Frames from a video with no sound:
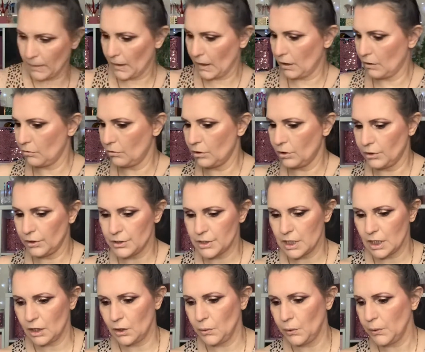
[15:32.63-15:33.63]
Right, a
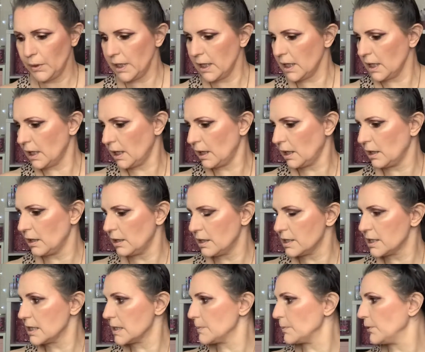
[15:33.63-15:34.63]
quick
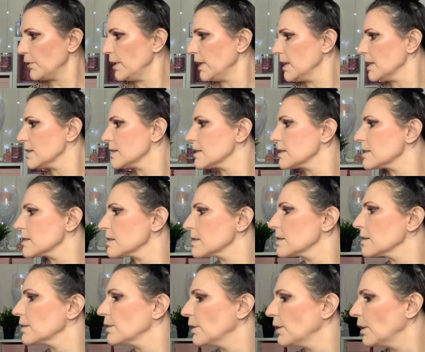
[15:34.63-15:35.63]

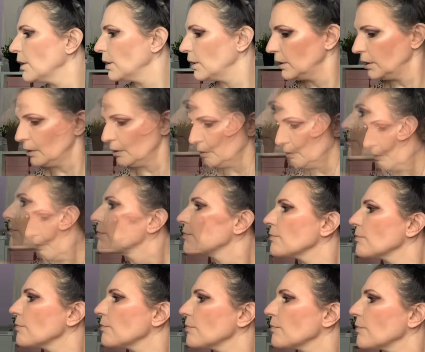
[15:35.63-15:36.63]
spritz.
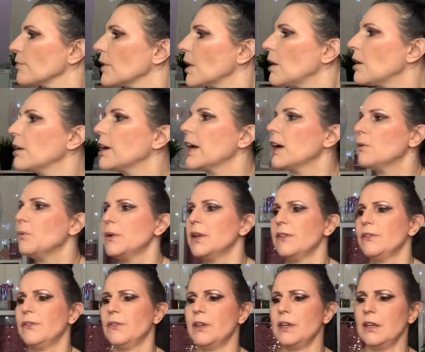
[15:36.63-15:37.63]
I'll go
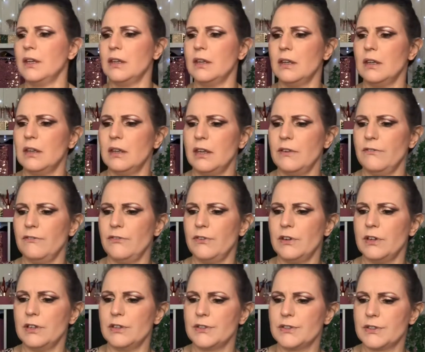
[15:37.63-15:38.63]
with the
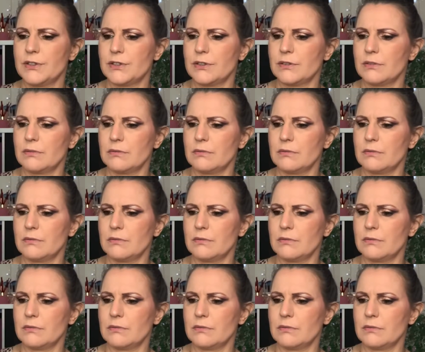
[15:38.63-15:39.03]
Infinite